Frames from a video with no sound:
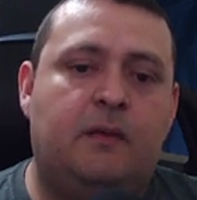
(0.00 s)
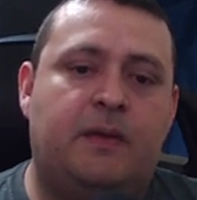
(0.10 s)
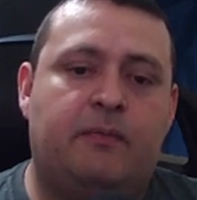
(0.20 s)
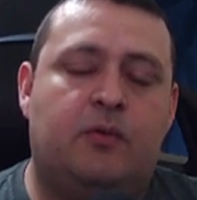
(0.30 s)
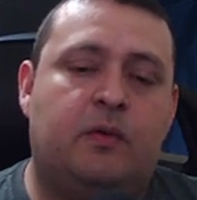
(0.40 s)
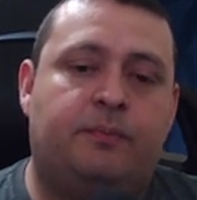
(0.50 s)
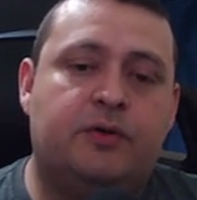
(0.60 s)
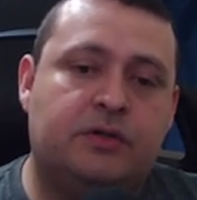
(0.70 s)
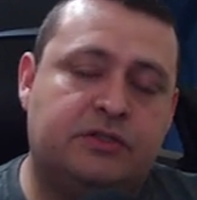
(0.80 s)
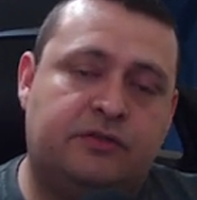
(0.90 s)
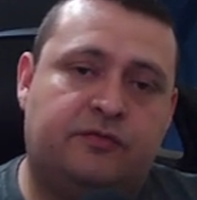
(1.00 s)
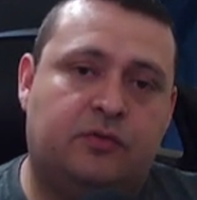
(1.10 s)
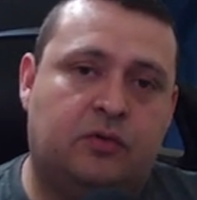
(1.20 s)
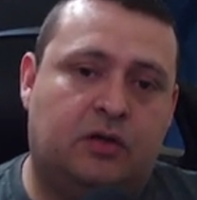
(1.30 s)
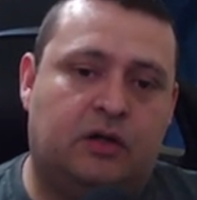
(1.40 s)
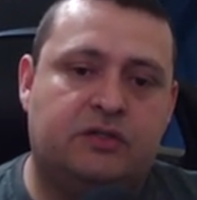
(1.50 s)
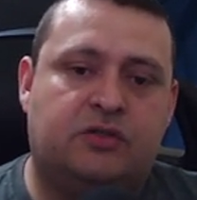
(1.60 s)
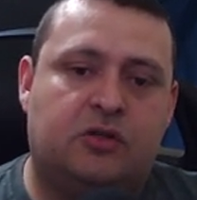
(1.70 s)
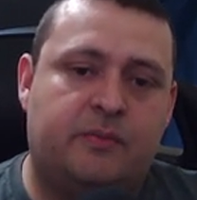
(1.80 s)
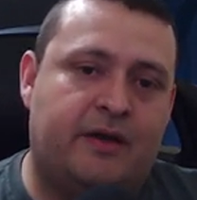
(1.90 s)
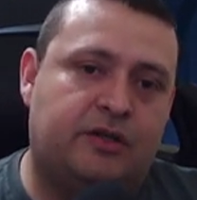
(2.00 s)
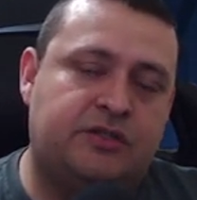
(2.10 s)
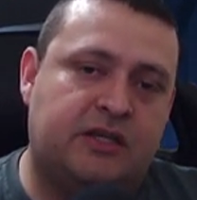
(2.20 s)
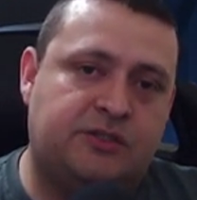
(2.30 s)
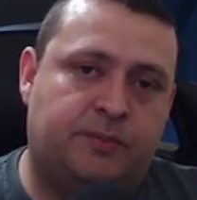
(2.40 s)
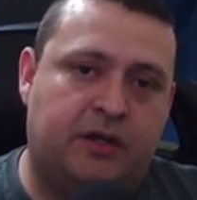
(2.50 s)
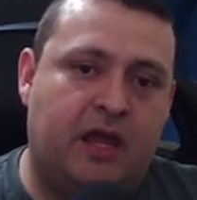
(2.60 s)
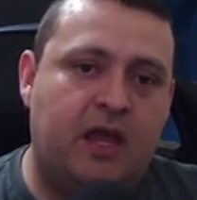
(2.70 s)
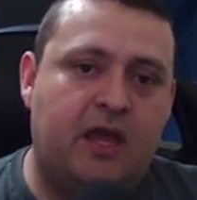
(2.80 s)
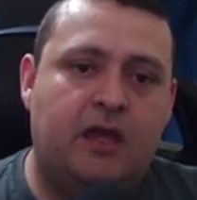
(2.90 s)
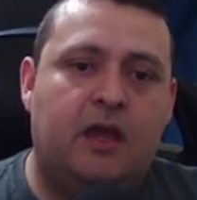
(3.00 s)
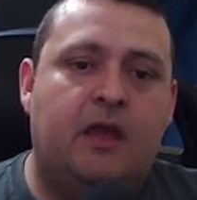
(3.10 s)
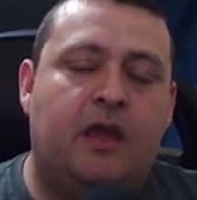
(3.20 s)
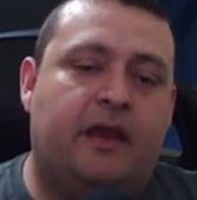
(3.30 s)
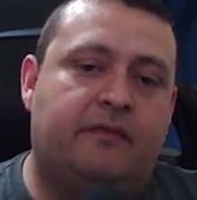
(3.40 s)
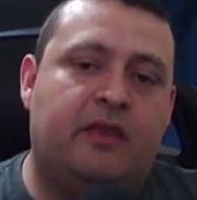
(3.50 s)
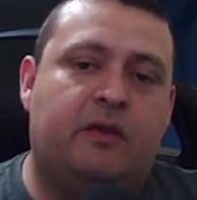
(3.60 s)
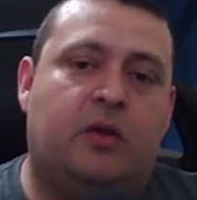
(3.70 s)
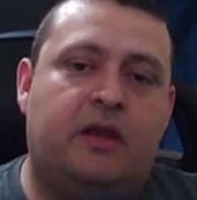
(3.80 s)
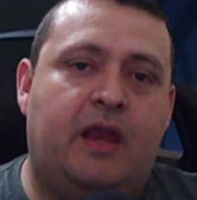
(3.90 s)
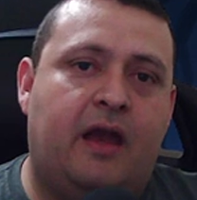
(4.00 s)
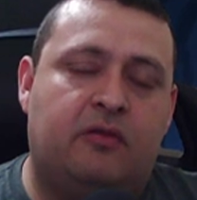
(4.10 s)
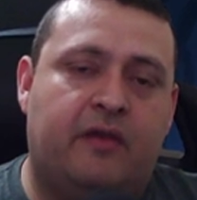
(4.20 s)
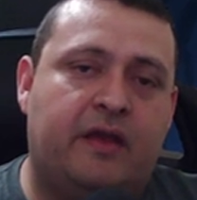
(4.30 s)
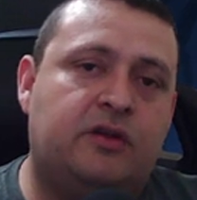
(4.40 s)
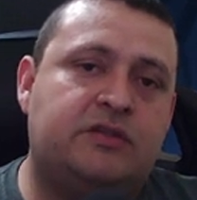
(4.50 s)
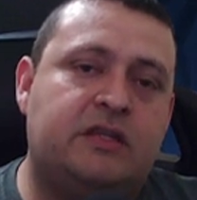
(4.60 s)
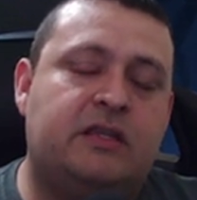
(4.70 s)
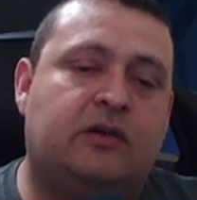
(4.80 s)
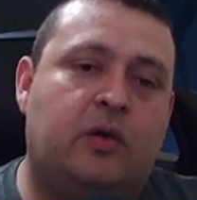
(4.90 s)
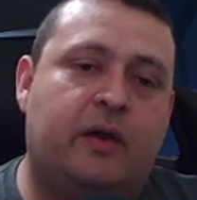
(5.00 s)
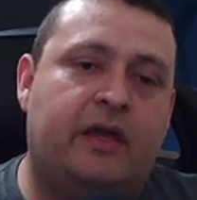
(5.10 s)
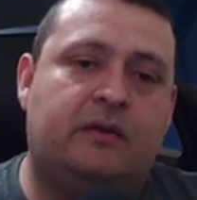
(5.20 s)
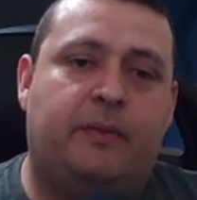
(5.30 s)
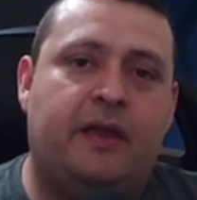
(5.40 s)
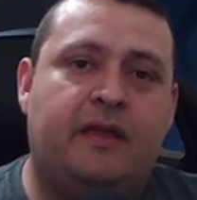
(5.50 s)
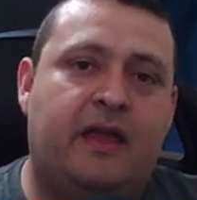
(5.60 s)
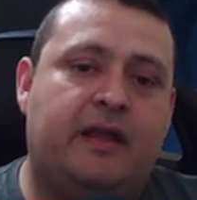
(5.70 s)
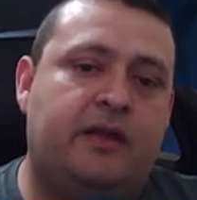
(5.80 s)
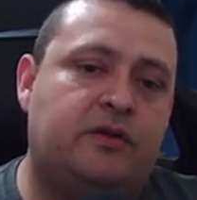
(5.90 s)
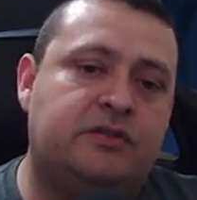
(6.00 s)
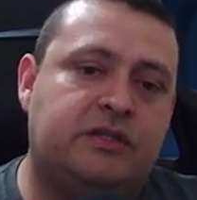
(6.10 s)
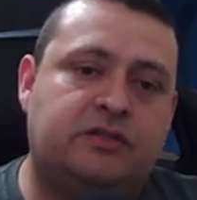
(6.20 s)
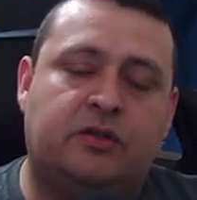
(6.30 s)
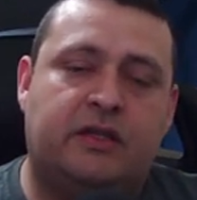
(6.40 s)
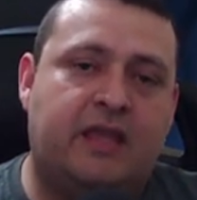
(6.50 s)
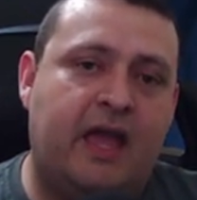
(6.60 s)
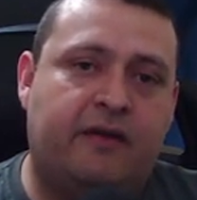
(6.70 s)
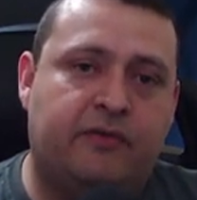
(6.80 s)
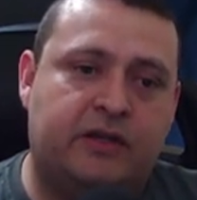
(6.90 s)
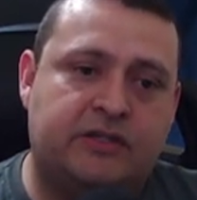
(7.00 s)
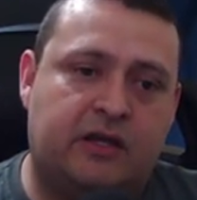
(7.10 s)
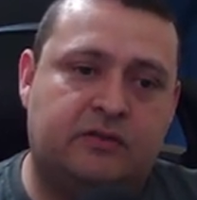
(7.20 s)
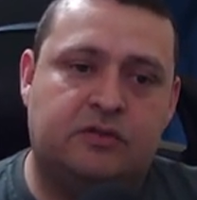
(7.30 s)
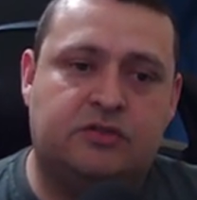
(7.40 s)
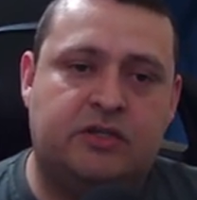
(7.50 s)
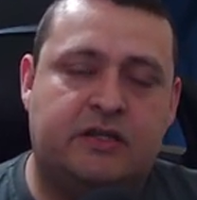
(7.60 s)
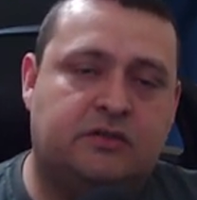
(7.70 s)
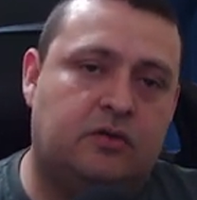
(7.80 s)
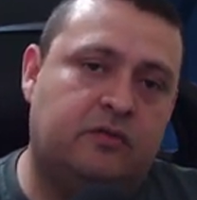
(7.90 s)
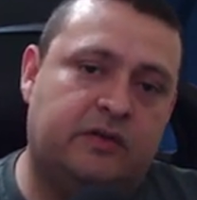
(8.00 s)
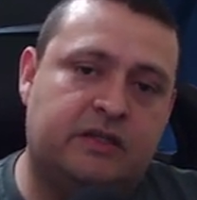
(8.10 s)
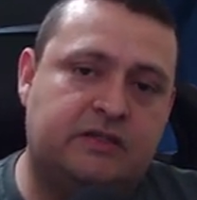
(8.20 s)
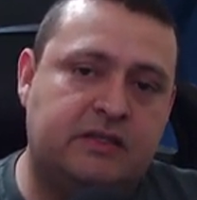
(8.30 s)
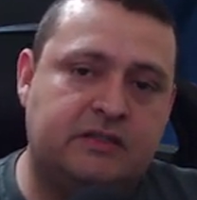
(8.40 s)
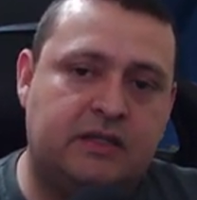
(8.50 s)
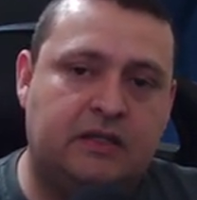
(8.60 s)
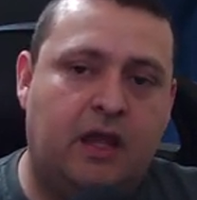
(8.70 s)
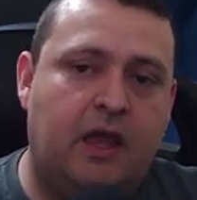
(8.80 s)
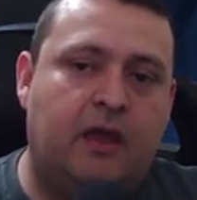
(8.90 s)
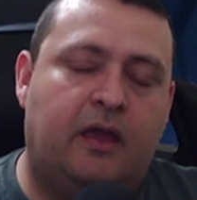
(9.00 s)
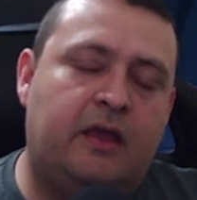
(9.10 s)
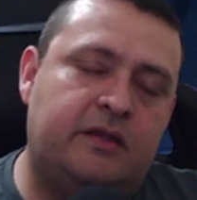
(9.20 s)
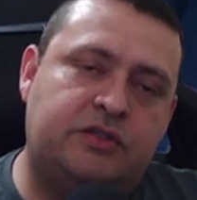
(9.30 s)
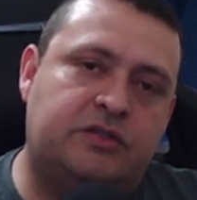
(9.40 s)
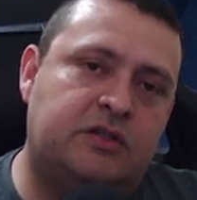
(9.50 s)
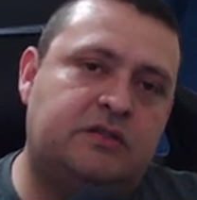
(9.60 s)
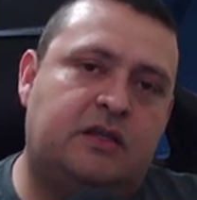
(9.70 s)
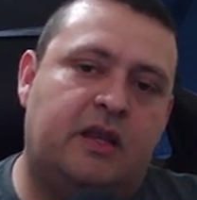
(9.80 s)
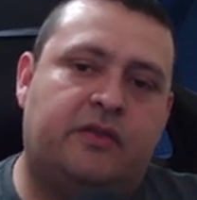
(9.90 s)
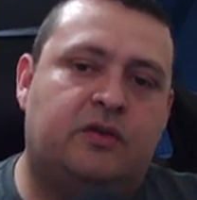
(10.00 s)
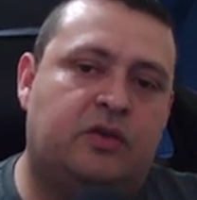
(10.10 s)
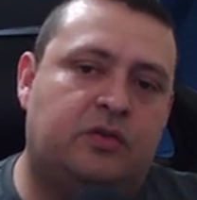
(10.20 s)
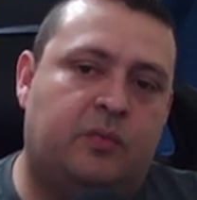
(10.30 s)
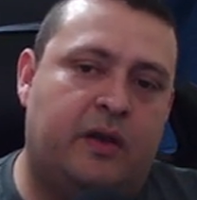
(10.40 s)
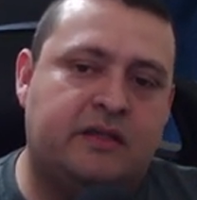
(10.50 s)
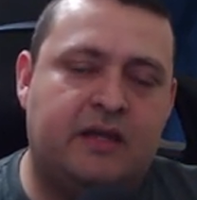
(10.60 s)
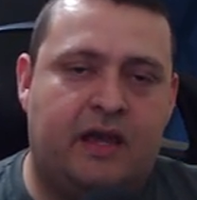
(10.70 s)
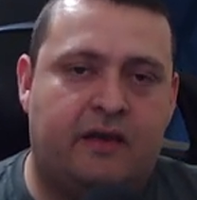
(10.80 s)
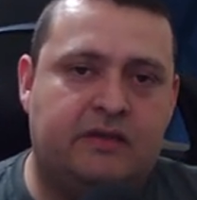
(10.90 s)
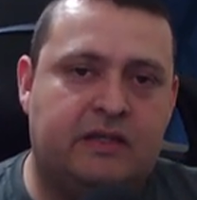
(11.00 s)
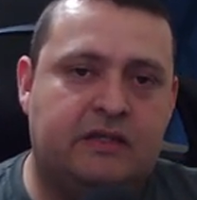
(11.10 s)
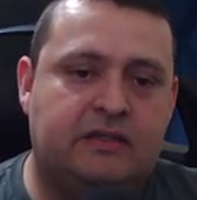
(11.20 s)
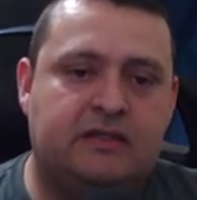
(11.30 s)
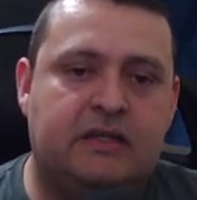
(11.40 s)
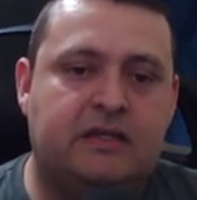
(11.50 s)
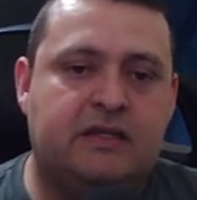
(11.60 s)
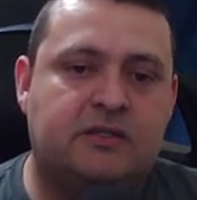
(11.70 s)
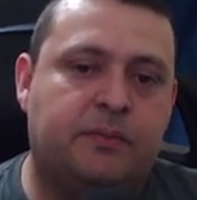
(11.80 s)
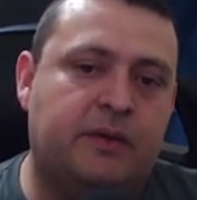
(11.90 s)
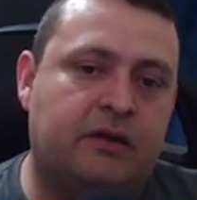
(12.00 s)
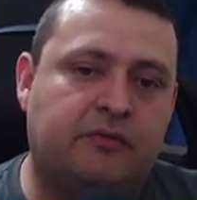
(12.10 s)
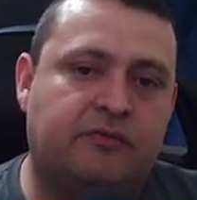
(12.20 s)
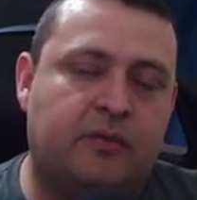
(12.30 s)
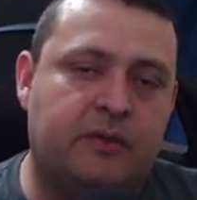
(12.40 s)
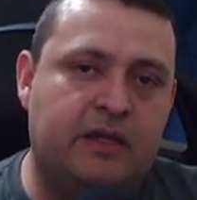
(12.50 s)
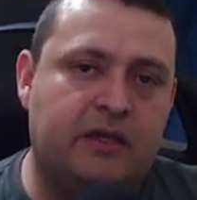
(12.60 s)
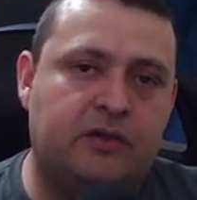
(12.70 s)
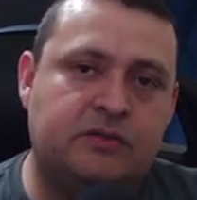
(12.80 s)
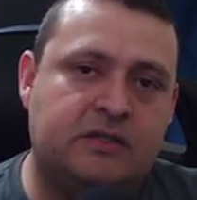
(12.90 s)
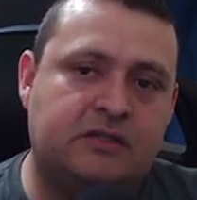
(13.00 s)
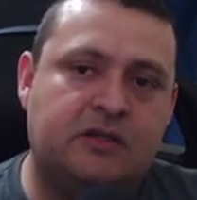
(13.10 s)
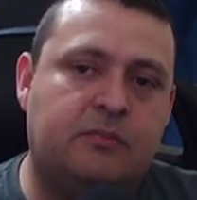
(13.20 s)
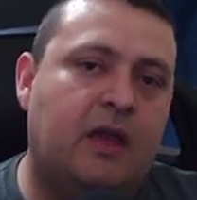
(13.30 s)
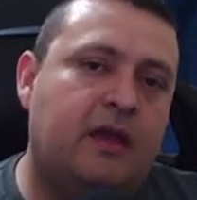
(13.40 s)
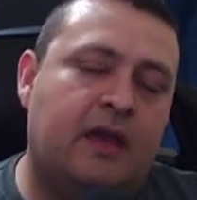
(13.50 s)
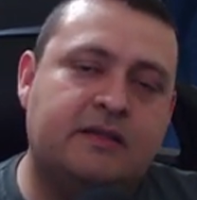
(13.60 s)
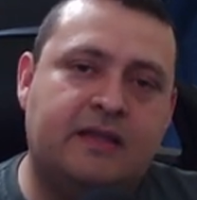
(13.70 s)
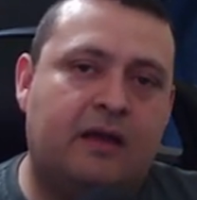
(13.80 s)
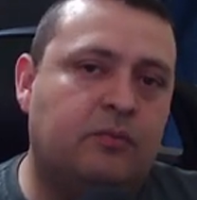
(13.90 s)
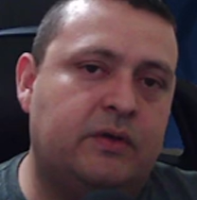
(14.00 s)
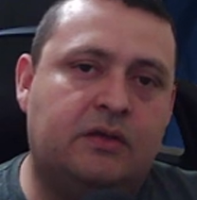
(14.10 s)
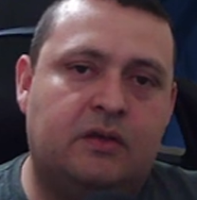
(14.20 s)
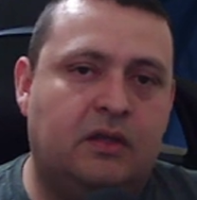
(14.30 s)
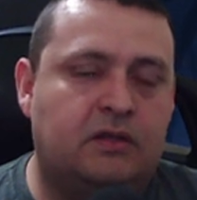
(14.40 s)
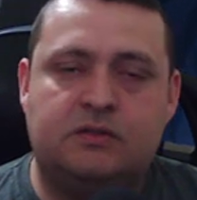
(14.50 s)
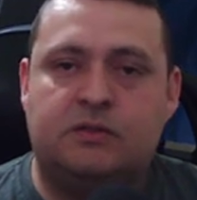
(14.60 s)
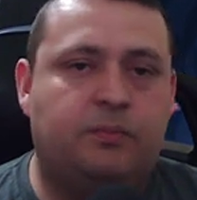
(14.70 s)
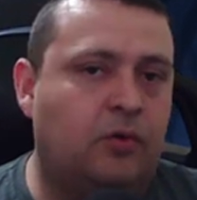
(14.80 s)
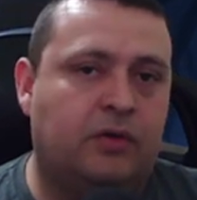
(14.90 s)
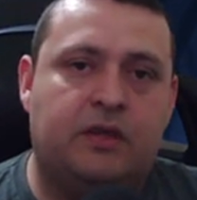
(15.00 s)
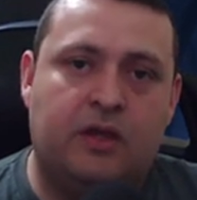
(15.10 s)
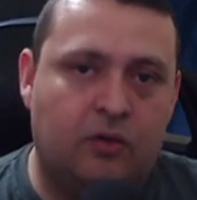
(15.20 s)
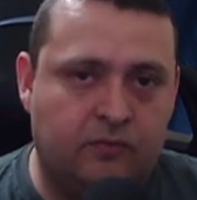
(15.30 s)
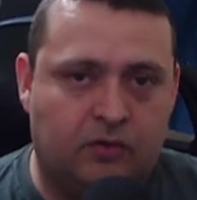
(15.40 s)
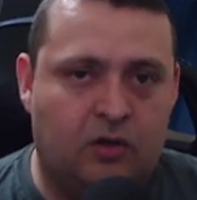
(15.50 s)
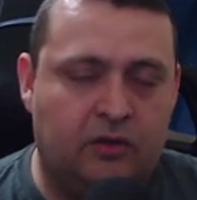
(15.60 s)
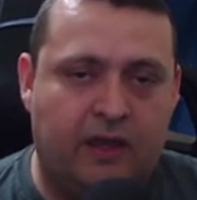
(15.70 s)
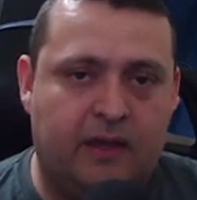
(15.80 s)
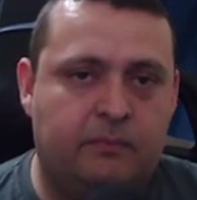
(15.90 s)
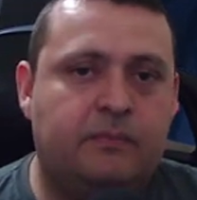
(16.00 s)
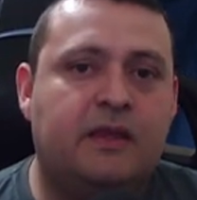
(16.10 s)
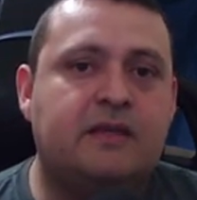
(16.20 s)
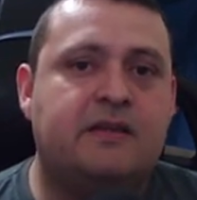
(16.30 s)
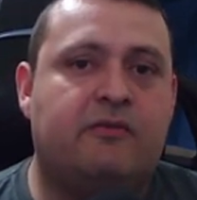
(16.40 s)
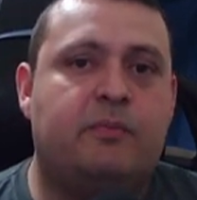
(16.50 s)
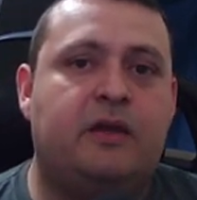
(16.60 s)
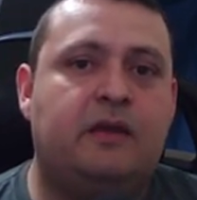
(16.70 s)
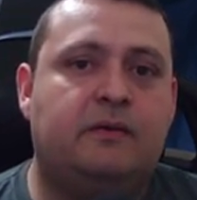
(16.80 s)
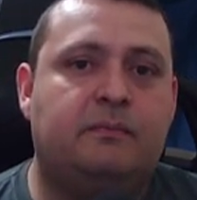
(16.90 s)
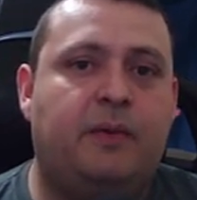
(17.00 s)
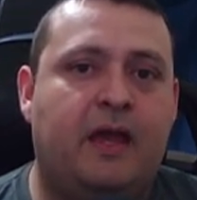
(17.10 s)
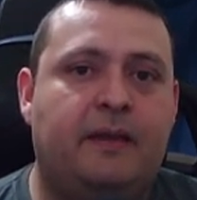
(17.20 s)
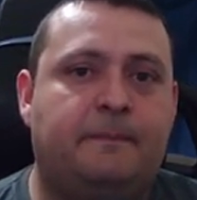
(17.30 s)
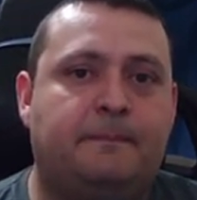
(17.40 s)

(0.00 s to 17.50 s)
People will push for a certain amount of chests per day. And if they run out of energy, they'll go ahead and pay that energy so that they average out those chests over the season. And it's just another good way to have DEC disappearing from the ecosystem, as that will support the overall game. Thanks, everybody. Bye.